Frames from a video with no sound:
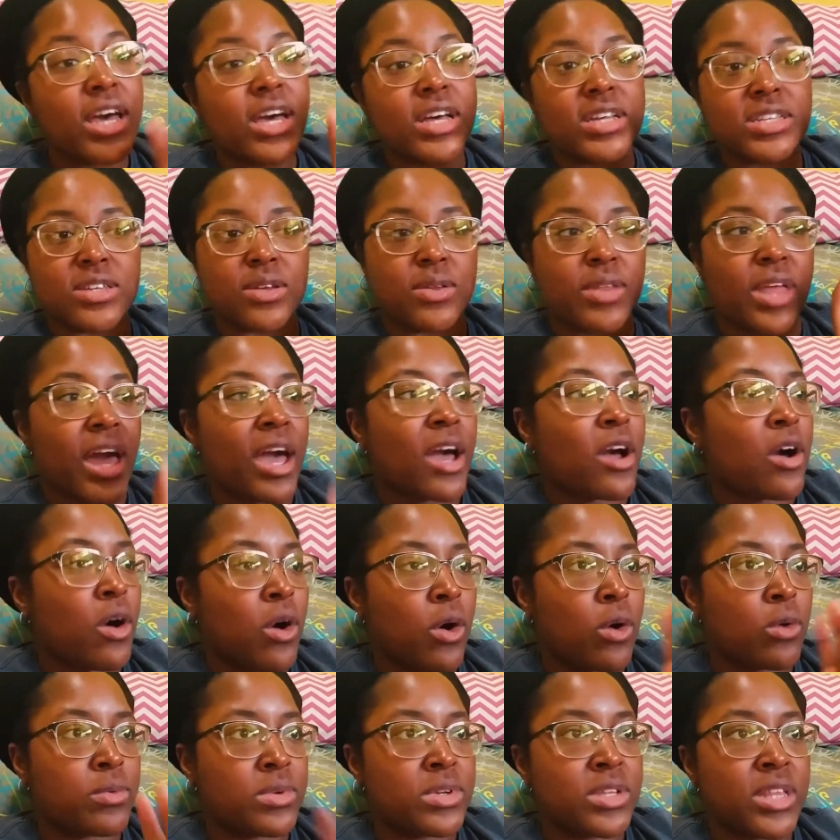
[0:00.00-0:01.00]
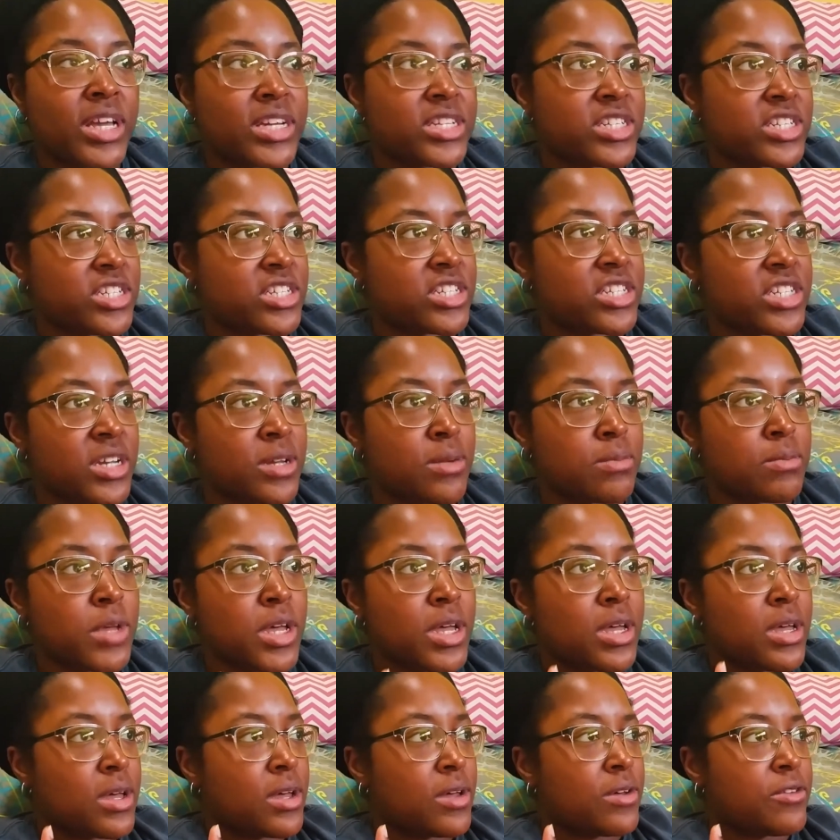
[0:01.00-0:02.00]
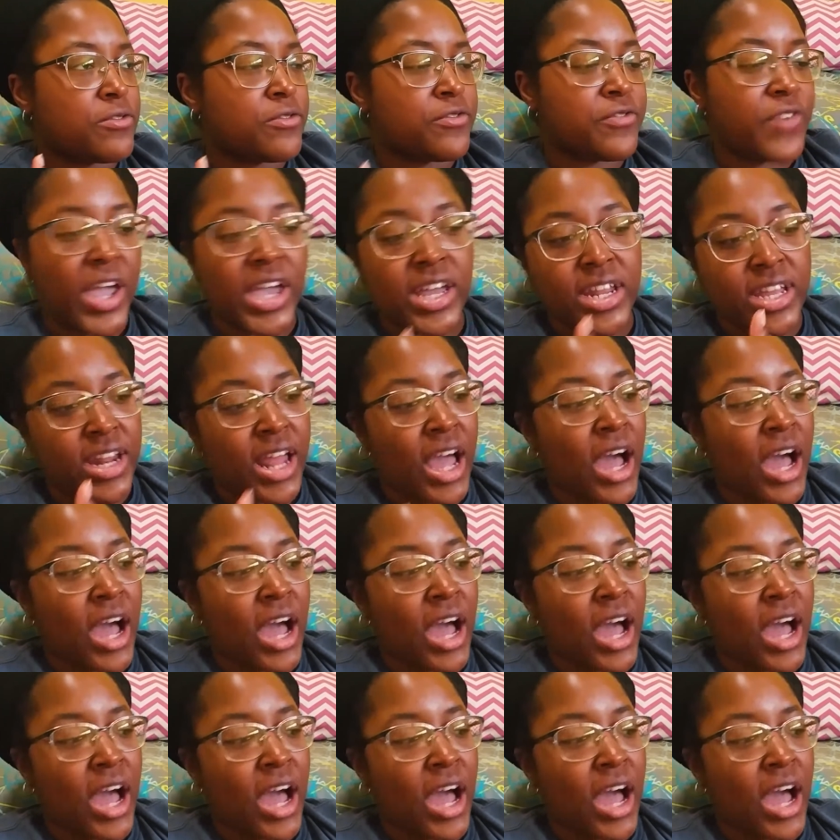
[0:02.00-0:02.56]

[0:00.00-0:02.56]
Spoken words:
So that whole relationship faded